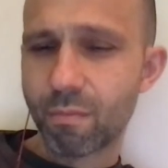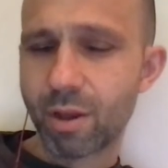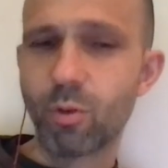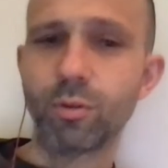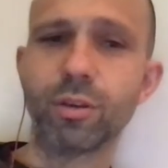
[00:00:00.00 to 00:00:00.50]

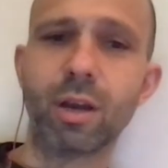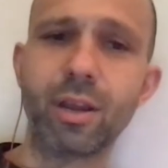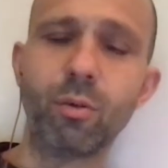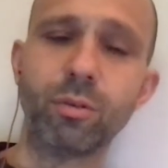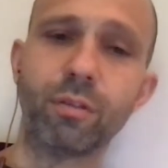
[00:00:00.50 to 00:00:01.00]
I know
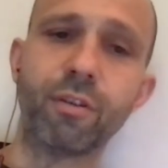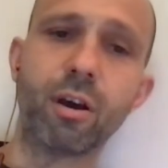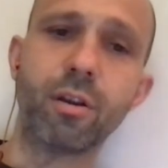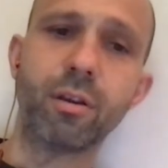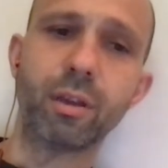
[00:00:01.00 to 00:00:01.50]
I know
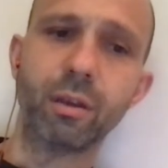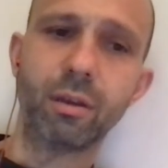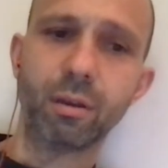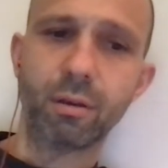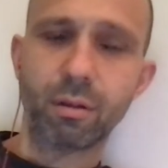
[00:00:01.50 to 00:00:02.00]
Devon.
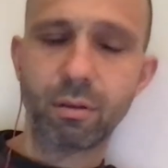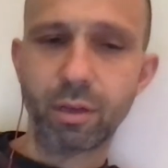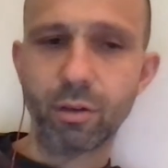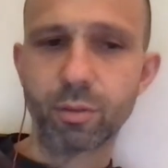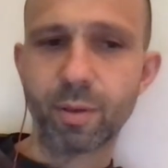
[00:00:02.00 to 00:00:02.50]

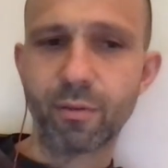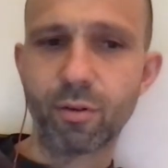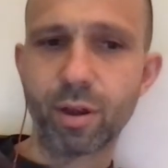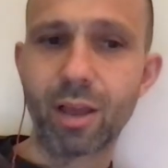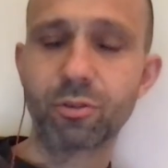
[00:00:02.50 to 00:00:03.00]
He goes by
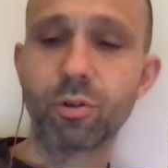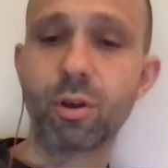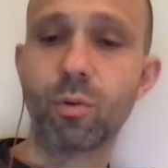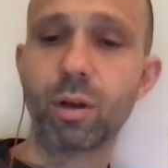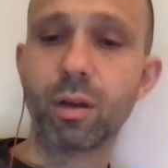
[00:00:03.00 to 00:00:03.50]
Vaughn. I also
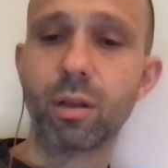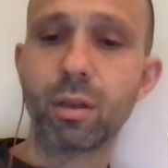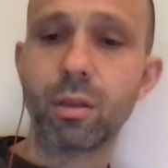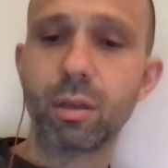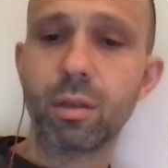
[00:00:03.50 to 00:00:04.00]
know uh,
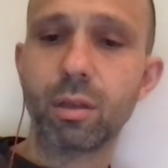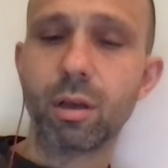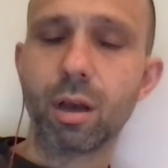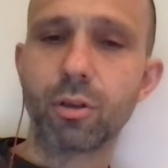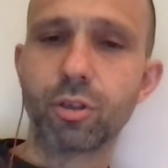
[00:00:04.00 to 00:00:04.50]

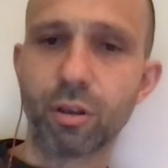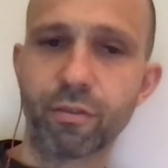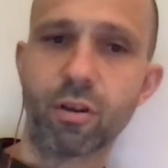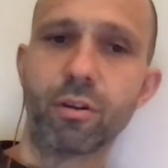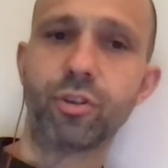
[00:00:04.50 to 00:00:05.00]
uh,
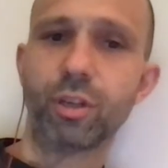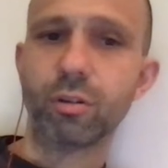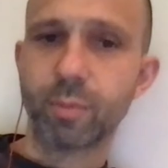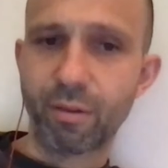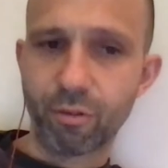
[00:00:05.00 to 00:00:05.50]
Siobhan. She
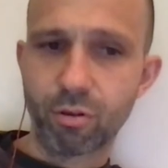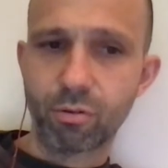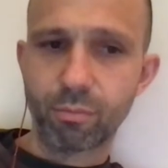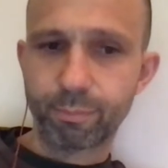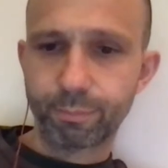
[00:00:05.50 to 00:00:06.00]
goes by Vaughn.